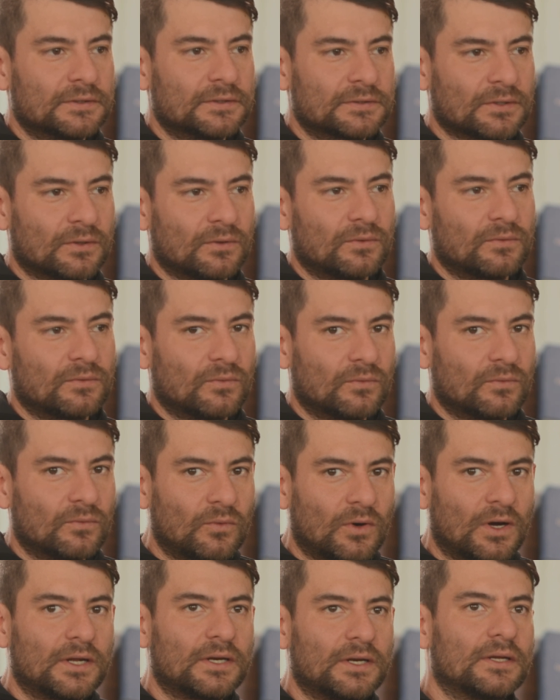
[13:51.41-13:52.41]
So
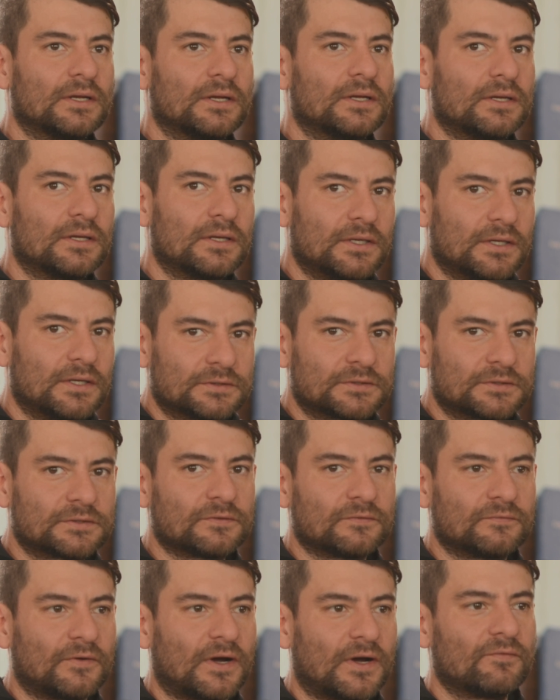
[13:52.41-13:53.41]
what is
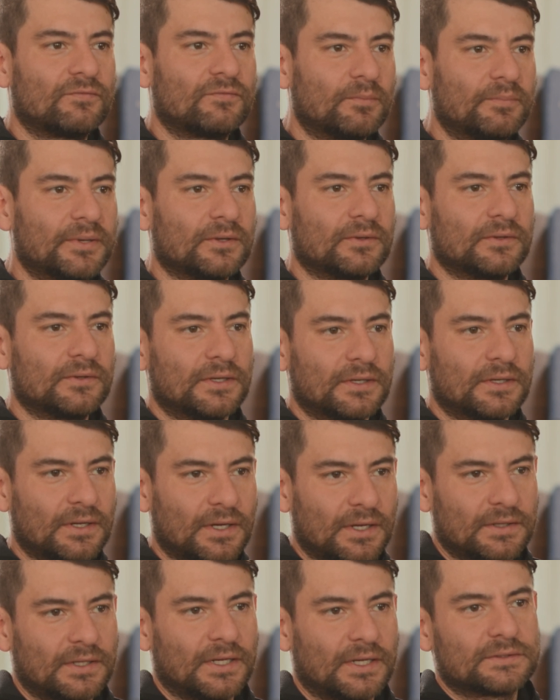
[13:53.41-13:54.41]

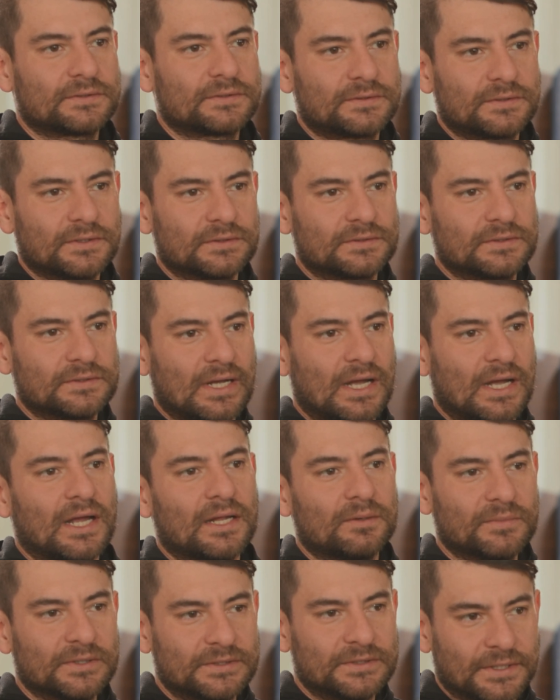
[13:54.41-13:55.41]
survivability? And that's these
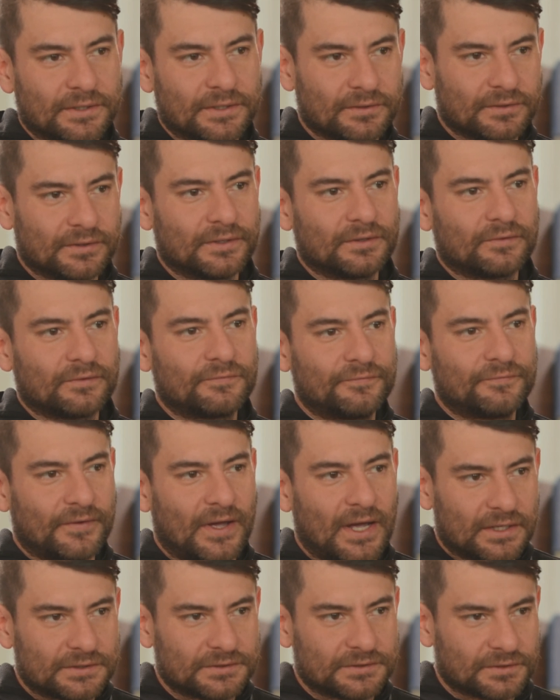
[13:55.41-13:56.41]
non-material
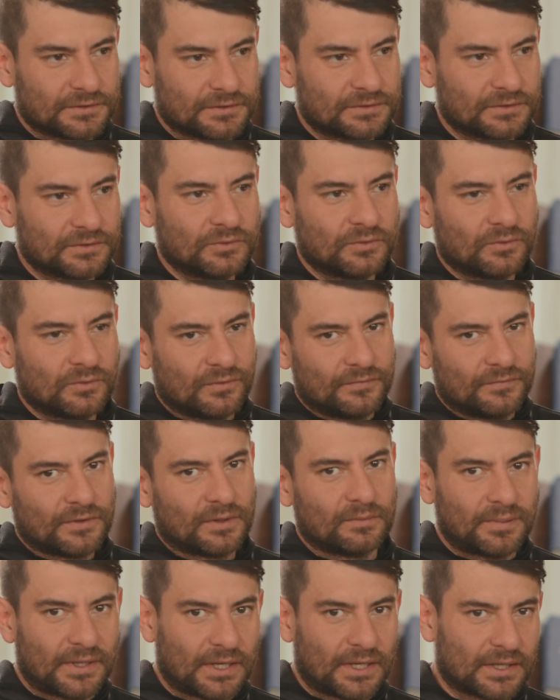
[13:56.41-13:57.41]
factors. And, we've
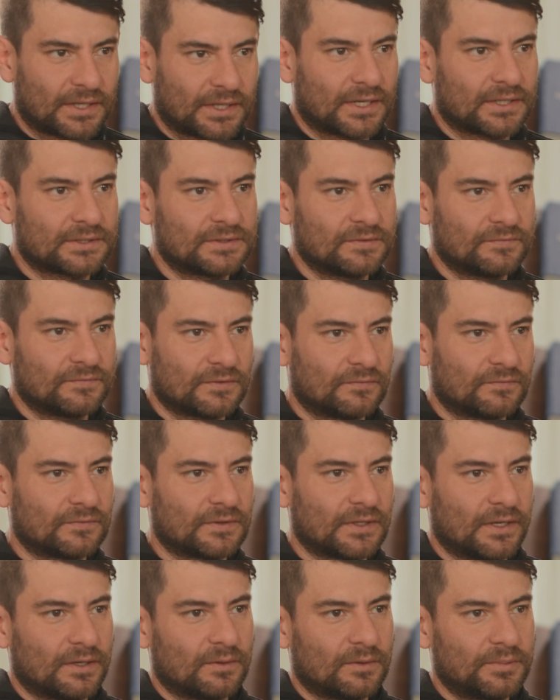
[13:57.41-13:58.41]
done podcasts even of
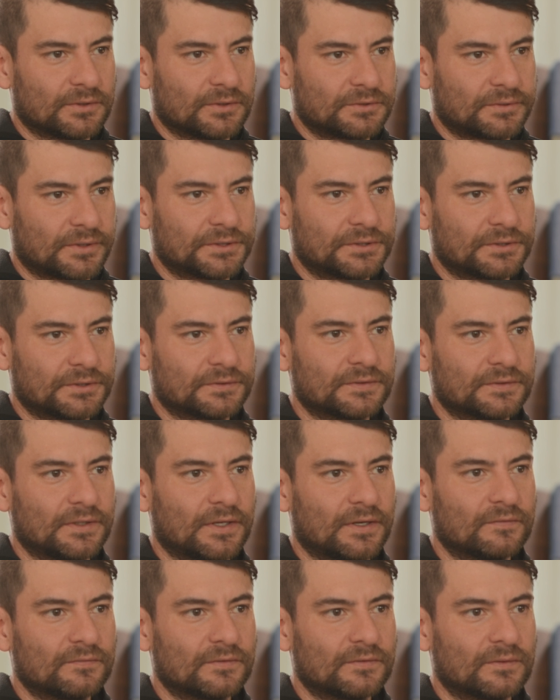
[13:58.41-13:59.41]
lay up your treasures in
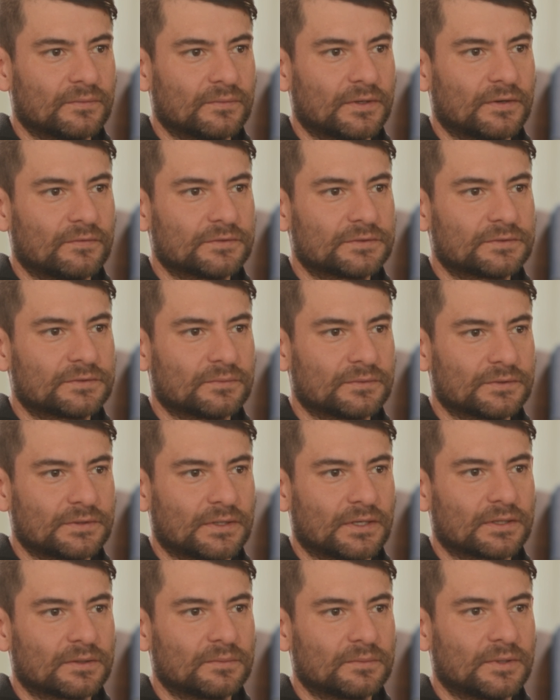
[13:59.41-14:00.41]
heaven or whatever. So we're
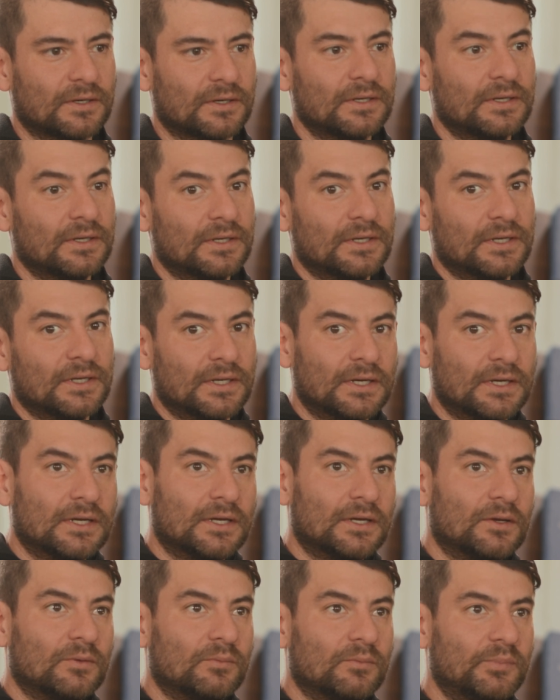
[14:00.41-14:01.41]
talking about
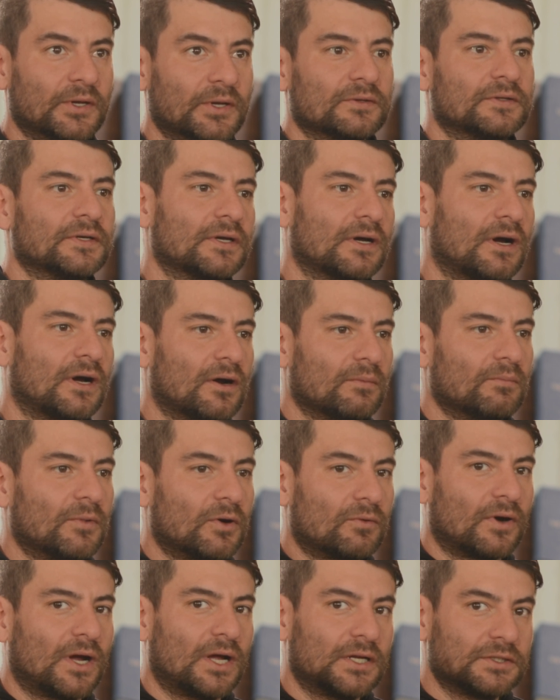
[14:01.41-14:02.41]
building our
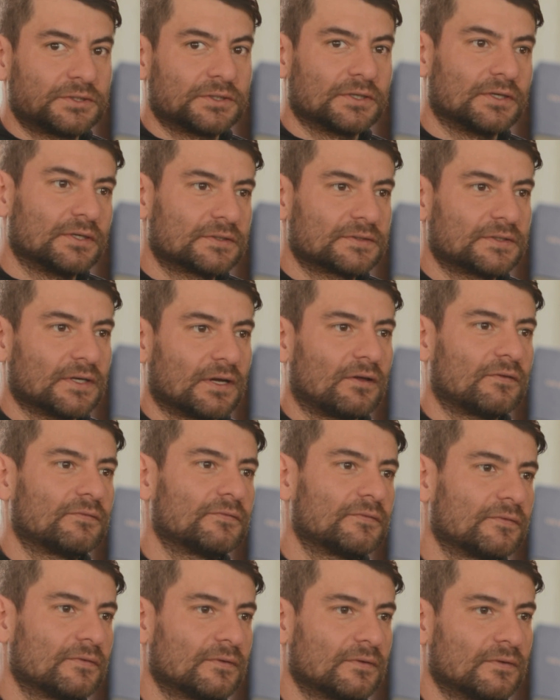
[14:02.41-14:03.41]
morontia
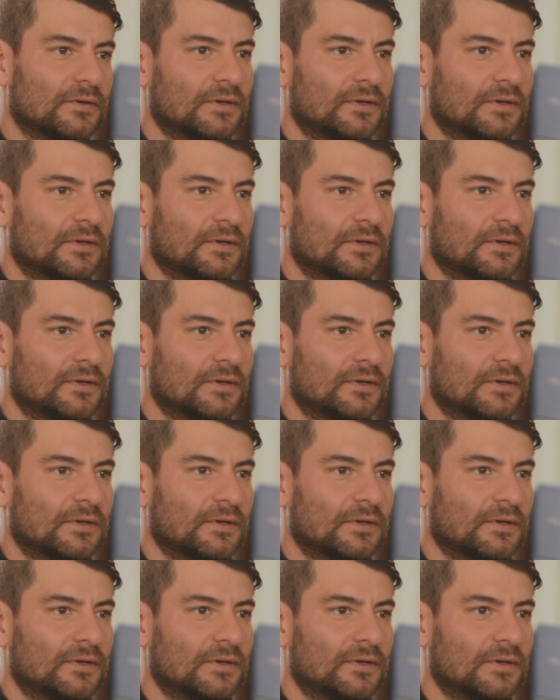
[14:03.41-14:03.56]
self.